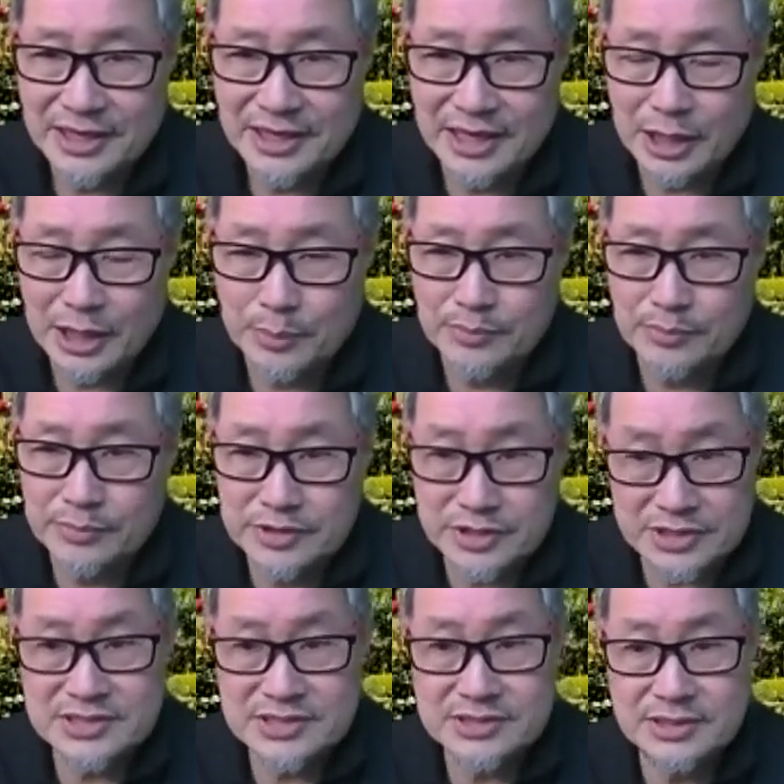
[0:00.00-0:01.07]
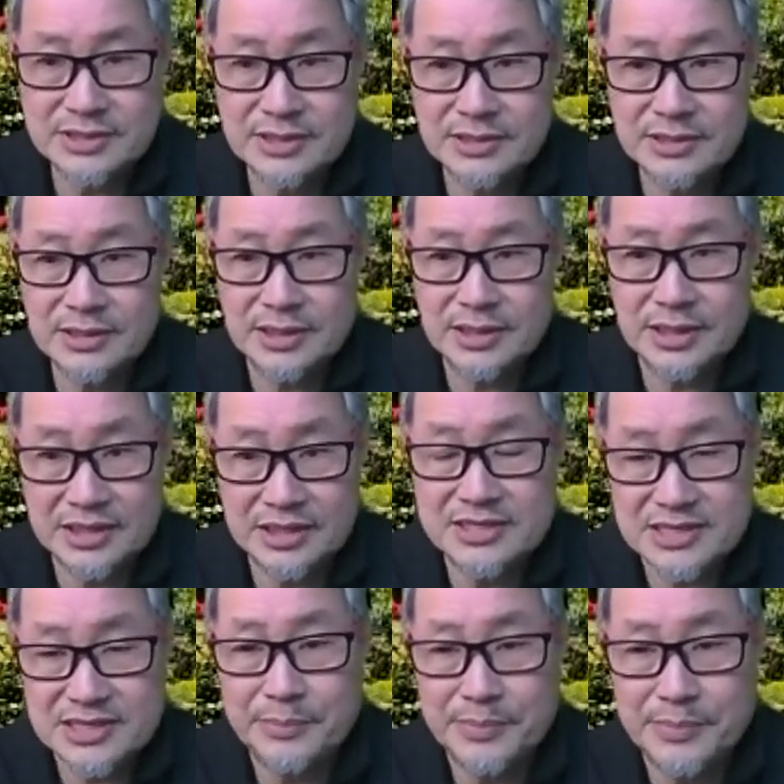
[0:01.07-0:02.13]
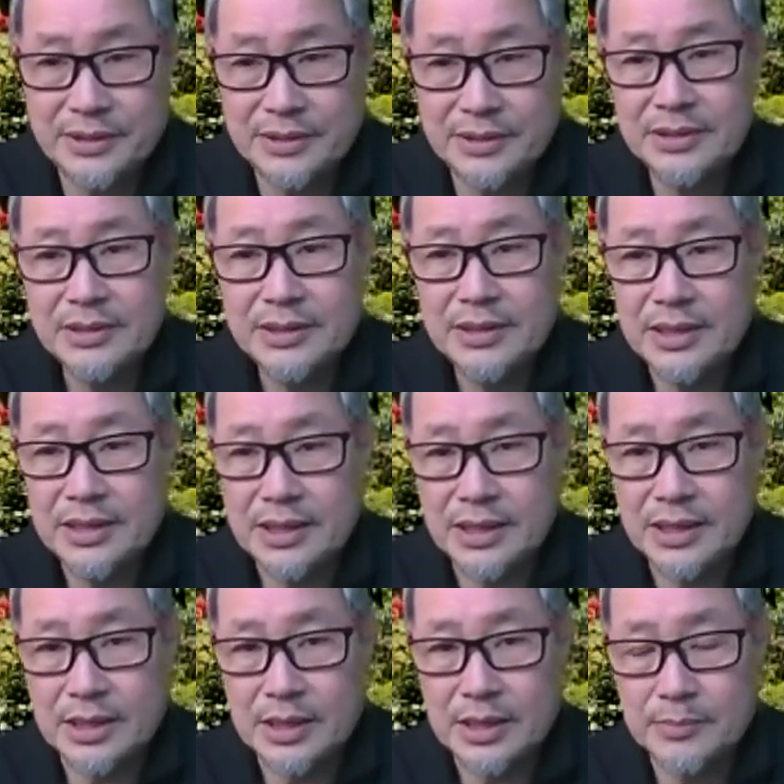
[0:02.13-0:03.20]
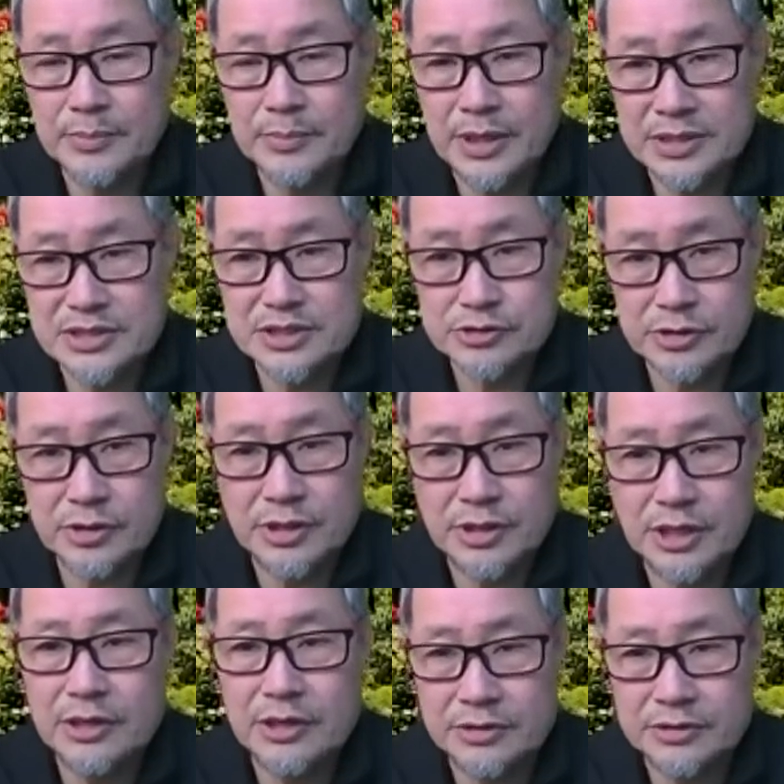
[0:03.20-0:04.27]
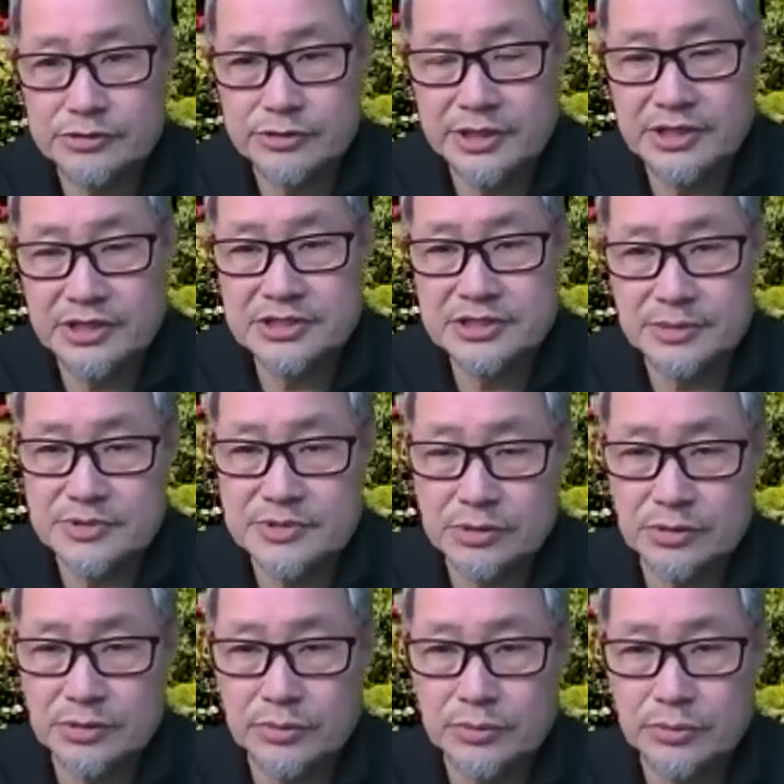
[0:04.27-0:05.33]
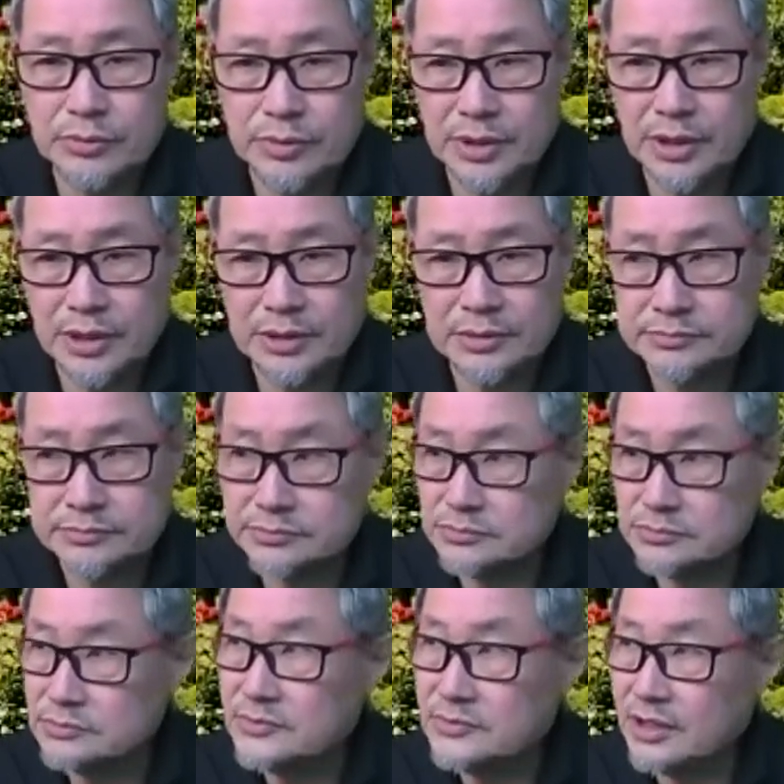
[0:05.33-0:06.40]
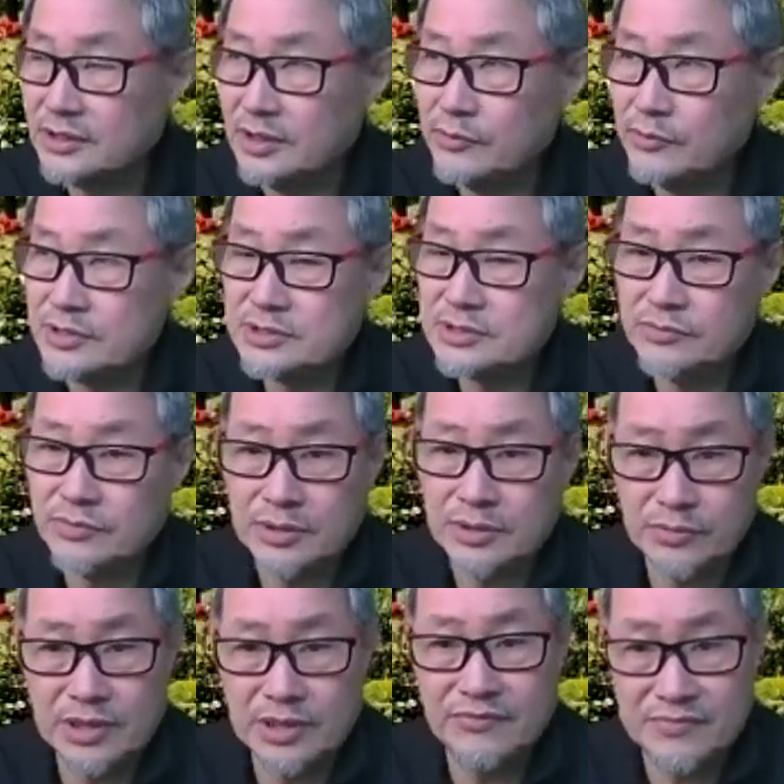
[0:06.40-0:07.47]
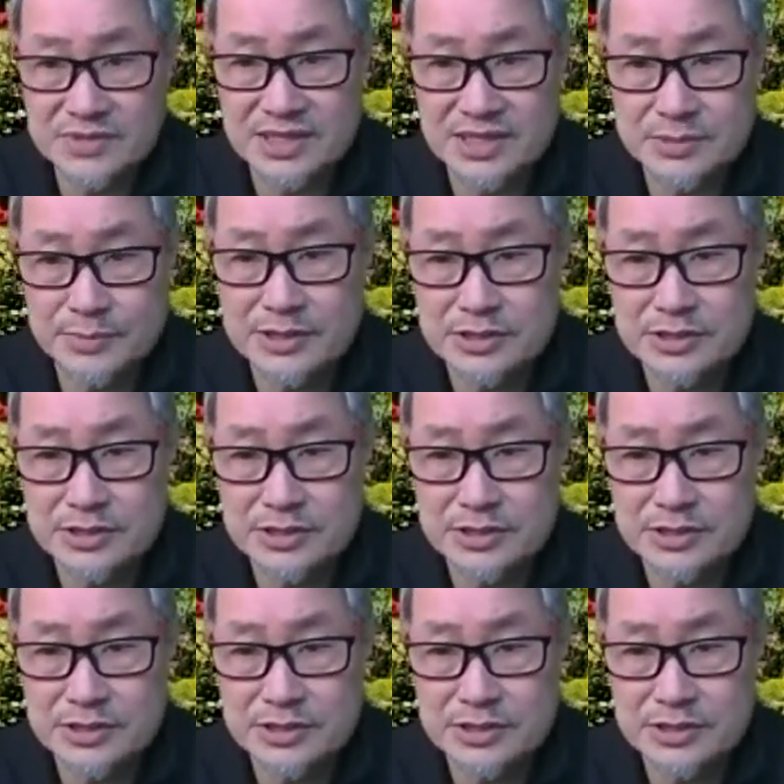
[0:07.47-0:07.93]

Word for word: um, just uh, in december um, as a, uh, uh, on traineeship so um, I think we, we give them six months